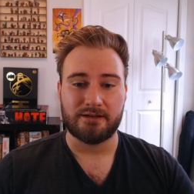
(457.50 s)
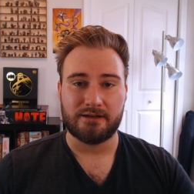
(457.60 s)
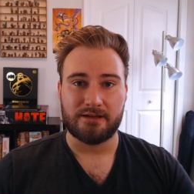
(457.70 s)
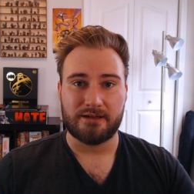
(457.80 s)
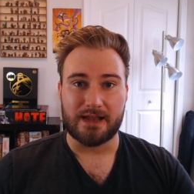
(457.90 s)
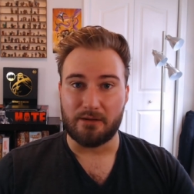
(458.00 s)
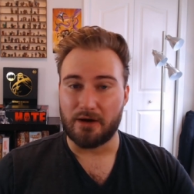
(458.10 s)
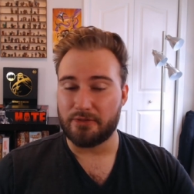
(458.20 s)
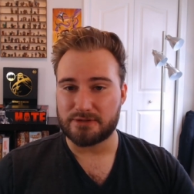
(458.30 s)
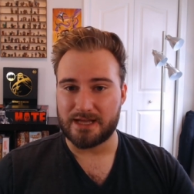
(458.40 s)
Now,
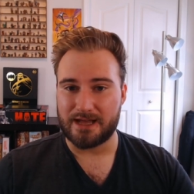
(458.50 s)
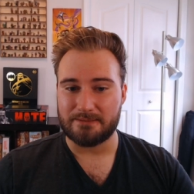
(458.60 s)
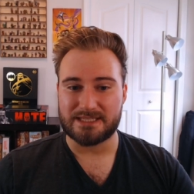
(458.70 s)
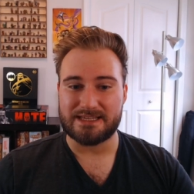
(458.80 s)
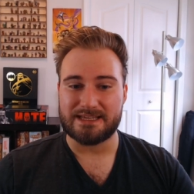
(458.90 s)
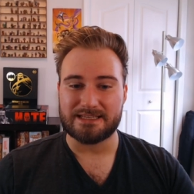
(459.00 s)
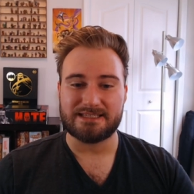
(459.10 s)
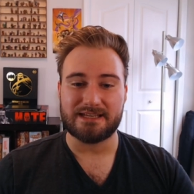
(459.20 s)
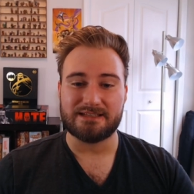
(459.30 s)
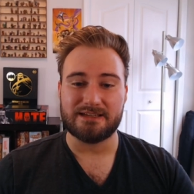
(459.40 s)
other times the
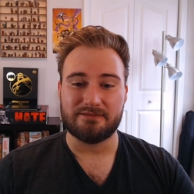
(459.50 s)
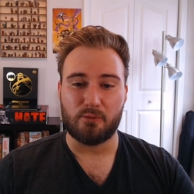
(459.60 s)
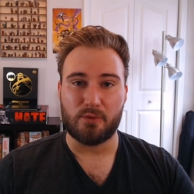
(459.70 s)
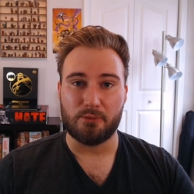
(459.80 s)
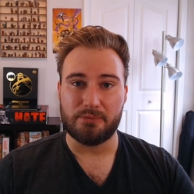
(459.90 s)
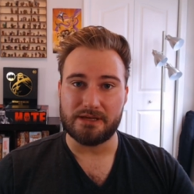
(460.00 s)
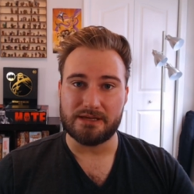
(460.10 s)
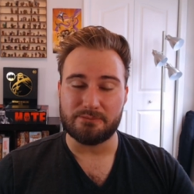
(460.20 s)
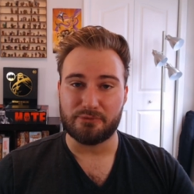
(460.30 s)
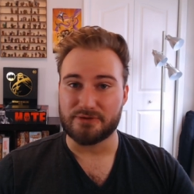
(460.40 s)
incentive will be
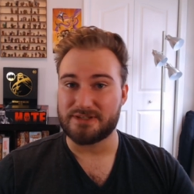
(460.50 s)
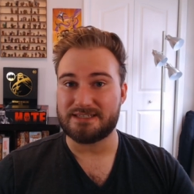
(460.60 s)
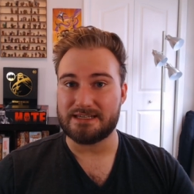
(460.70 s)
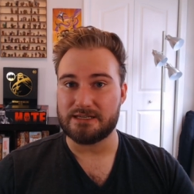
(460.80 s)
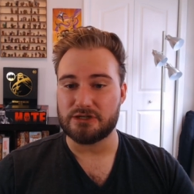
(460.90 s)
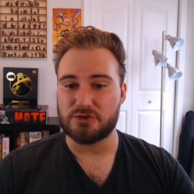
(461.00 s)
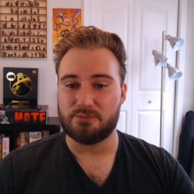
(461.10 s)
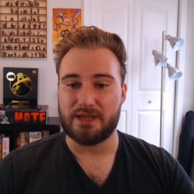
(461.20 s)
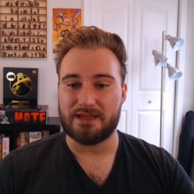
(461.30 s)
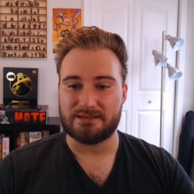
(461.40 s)
prestige
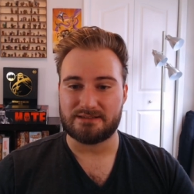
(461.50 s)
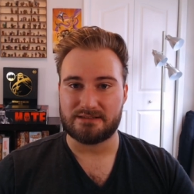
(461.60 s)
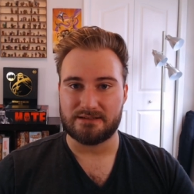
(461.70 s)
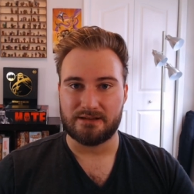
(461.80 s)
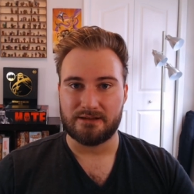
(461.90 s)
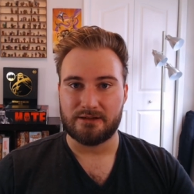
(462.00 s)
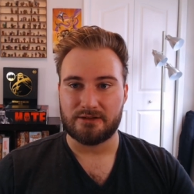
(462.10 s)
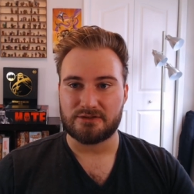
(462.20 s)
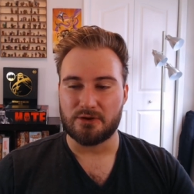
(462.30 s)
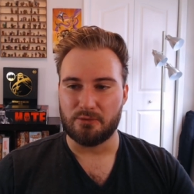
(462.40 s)
based.
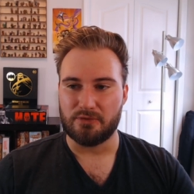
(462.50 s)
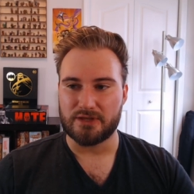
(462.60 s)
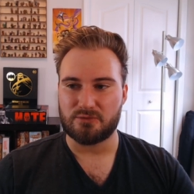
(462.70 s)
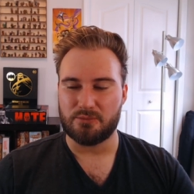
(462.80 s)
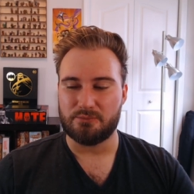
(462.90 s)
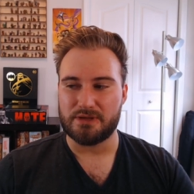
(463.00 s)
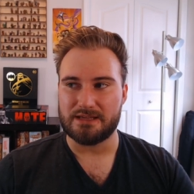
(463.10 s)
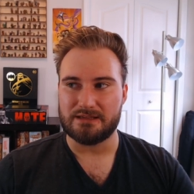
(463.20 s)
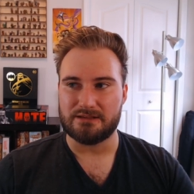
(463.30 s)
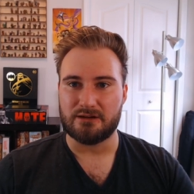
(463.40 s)
So this would be,
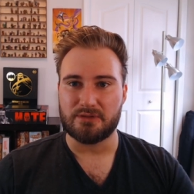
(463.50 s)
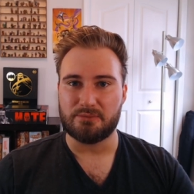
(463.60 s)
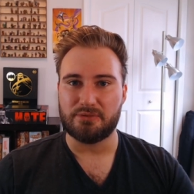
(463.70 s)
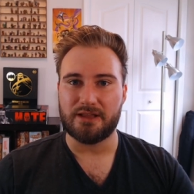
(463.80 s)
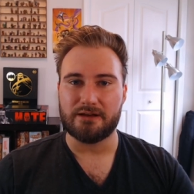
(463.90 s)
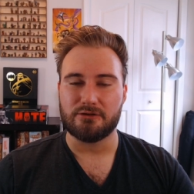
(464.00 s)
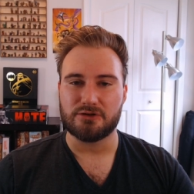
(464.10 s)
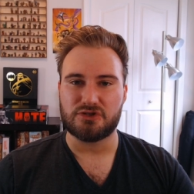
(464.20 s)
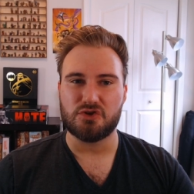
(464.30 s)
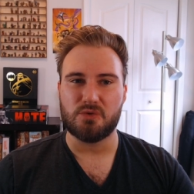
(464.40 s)
you know, the players
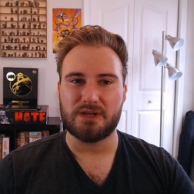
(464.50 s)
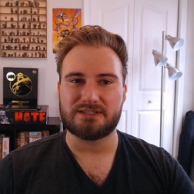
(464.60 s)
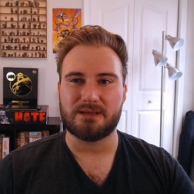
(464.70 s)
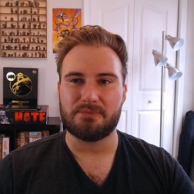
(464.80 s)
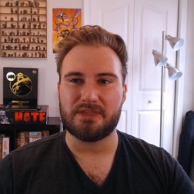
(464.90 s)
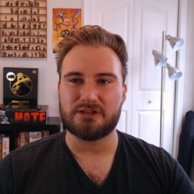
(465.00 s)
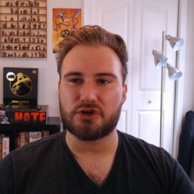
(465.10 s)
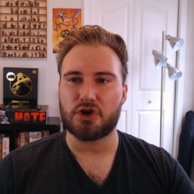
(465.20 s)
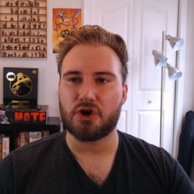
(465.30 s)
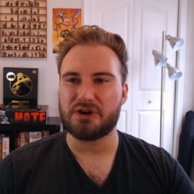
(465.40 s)
doing something to
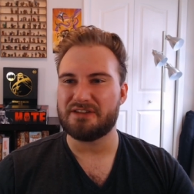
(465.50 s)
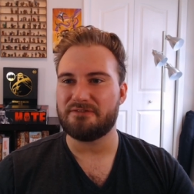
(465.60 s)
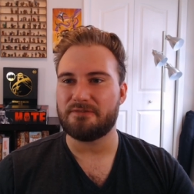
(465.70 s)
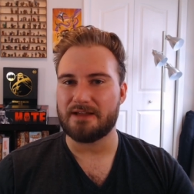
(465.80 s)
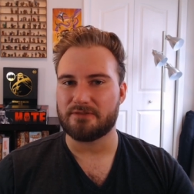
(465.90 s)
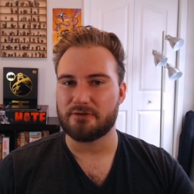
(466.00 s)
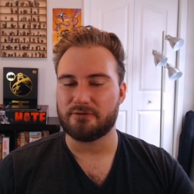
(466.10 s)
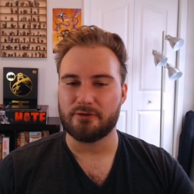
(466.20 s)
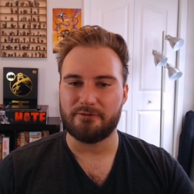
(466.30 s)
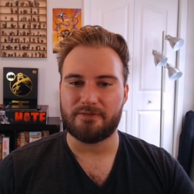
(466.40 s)
curry favor for
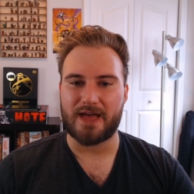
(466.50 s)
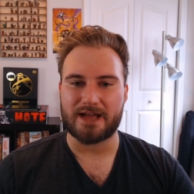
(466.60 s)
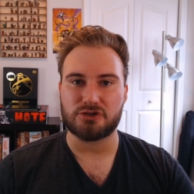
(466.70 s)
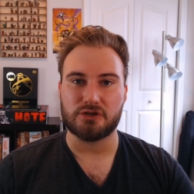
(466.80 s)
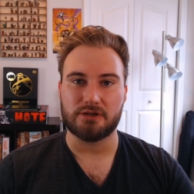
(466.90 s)
a faction,